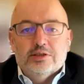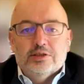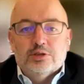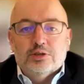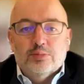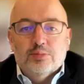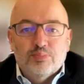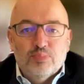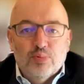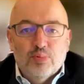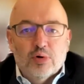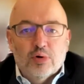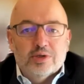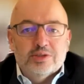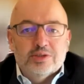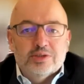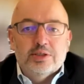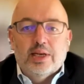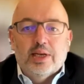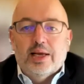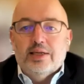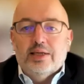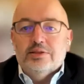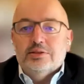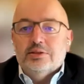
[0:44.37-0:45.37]
It
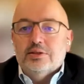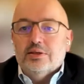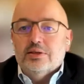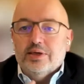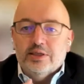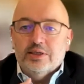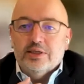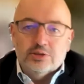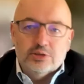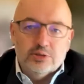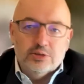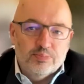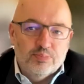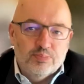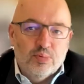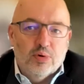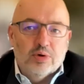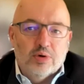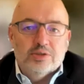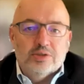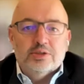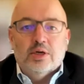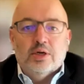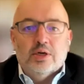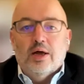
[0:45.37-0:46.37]
supports nature, it
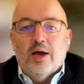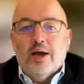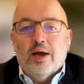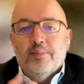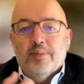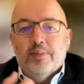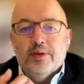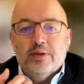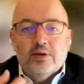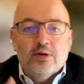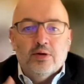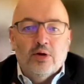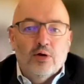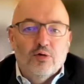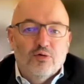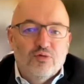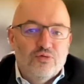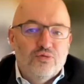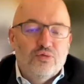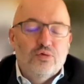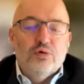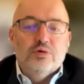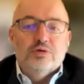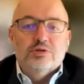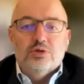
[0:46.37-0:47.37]
supports climate,
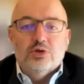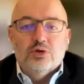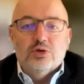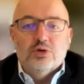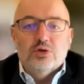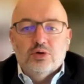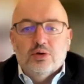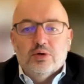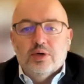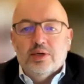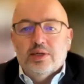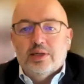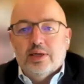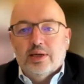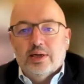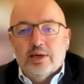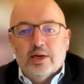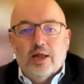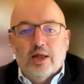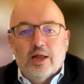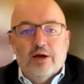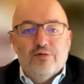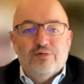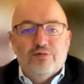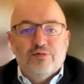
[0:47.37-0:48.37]
food
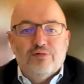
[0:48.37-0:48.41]
security, and